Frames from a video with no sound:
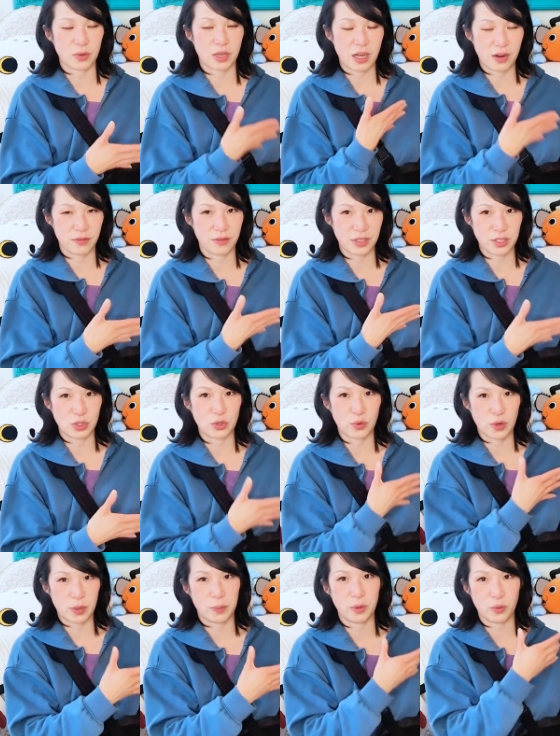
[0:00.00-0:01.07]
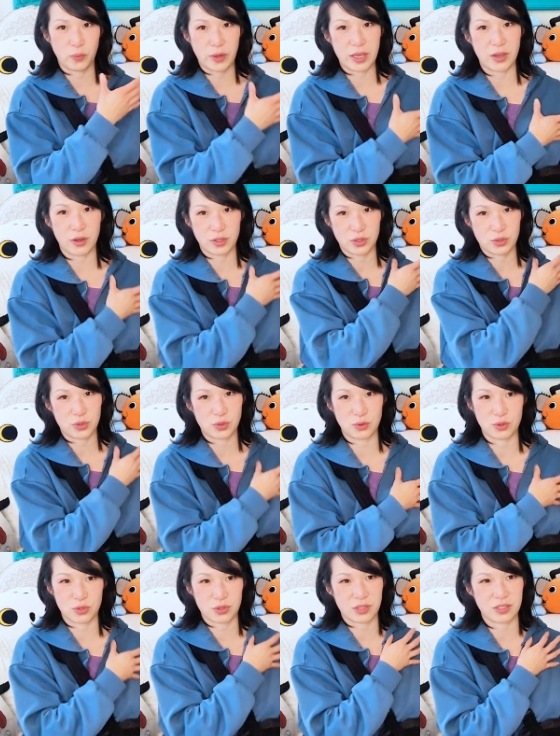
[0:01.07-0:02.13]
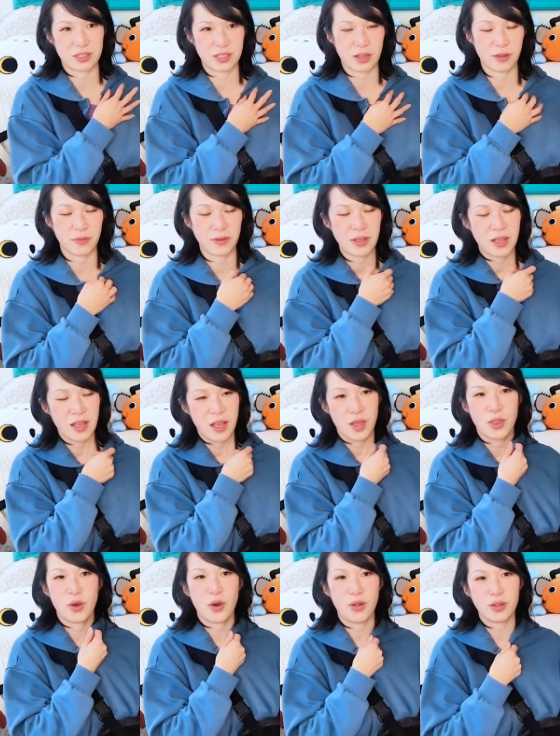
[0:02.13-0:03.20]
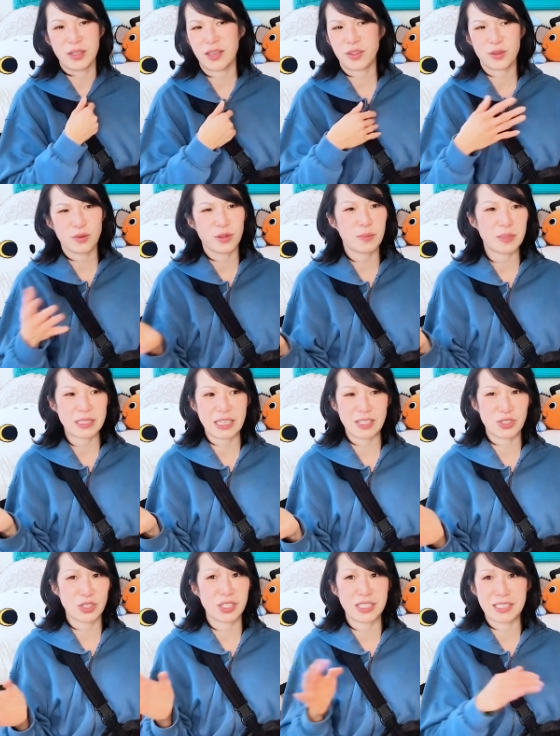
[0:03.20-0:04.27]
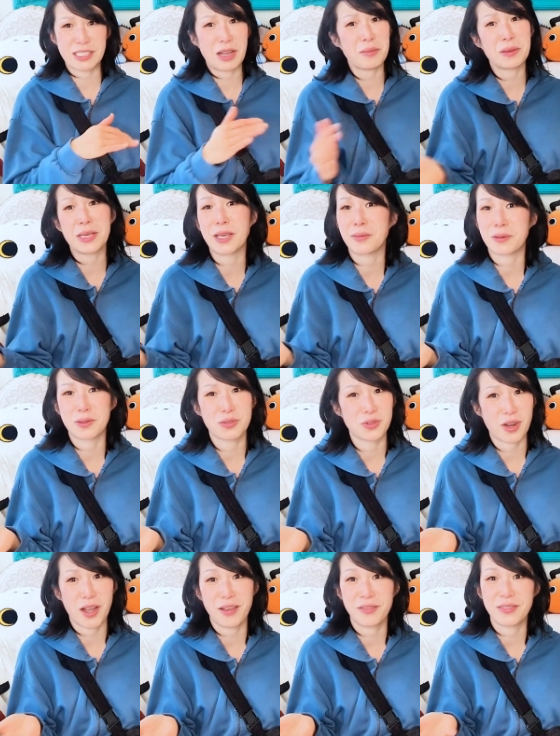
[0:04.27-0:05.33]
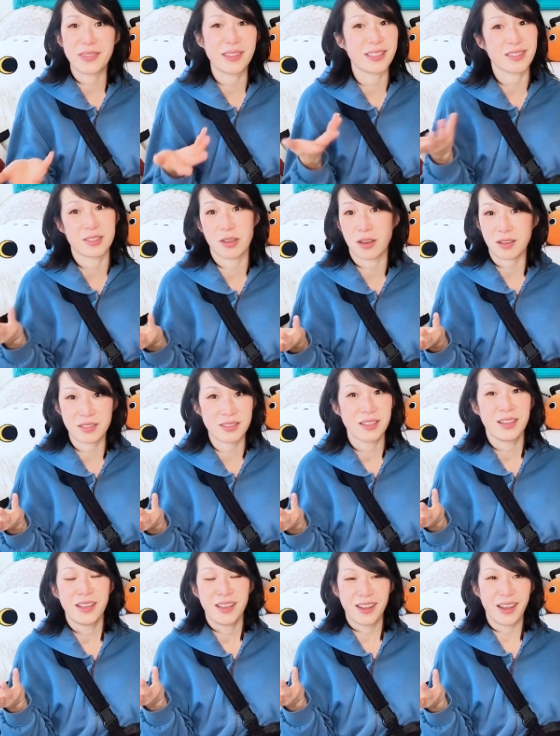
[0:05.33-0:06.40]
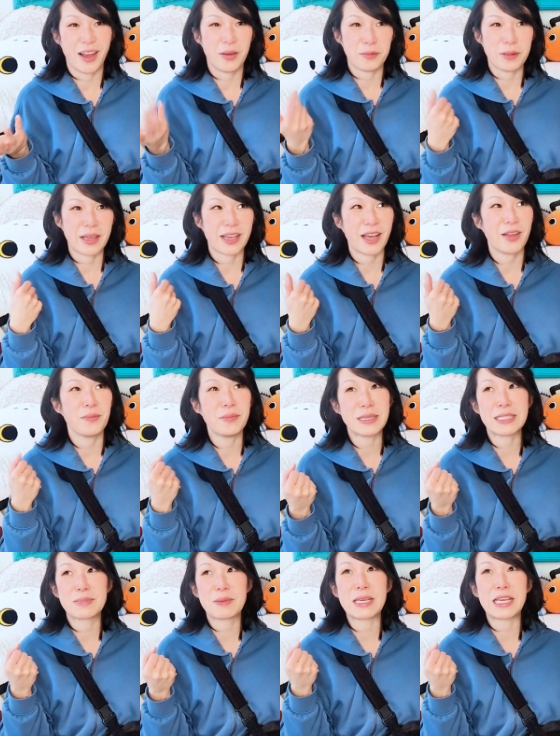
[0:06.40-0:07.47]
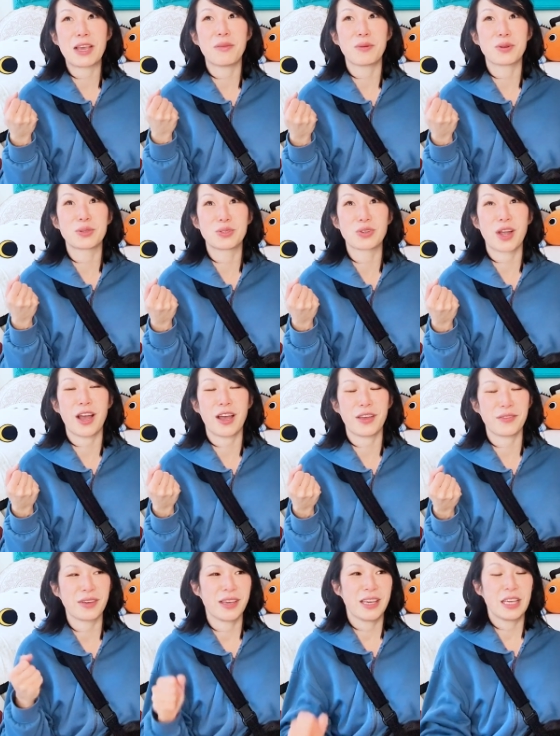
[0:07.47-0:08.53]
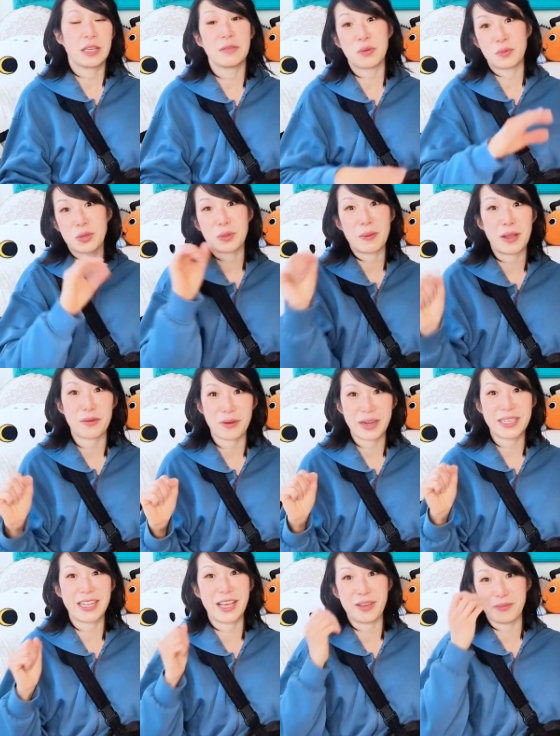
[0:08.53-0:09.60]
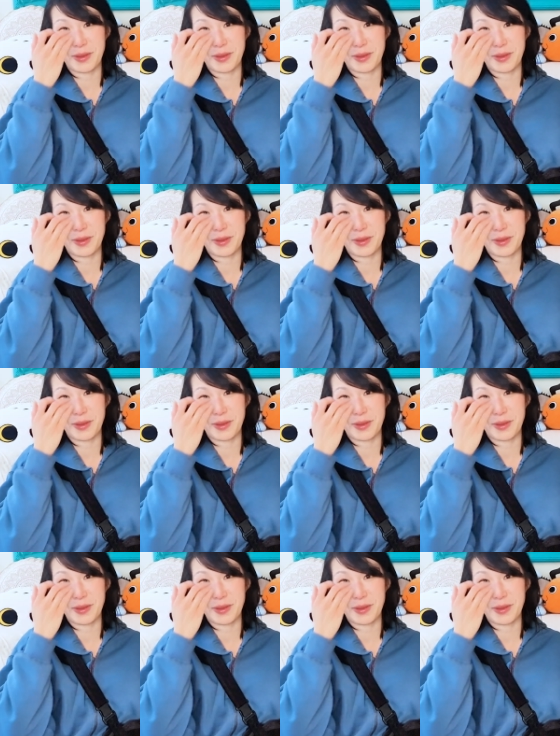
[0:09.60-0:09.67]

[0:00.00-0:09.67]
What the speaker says: recovering. You don't want to put weight on your sutures and stuff. The only other limitation is not being able to drive. It sucks. I'm like, I miss being able to drive, even with my right hand,